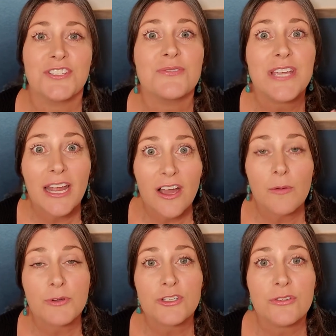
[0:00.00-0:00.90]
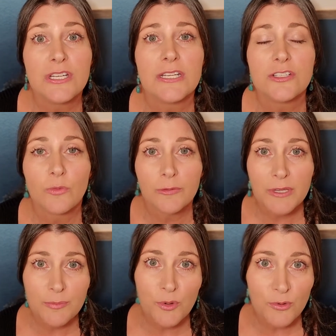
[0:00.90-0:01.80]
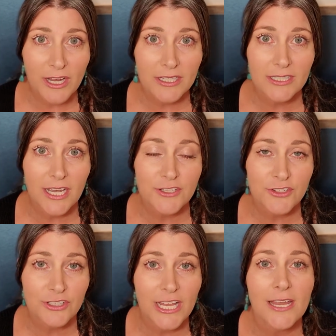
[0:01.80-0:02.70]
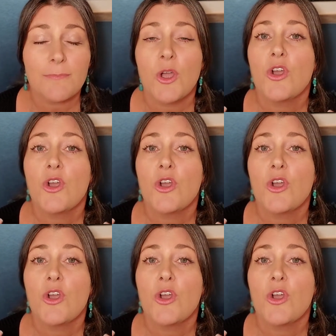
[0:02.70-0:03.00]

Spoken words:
You get opportunities when people recognize your name,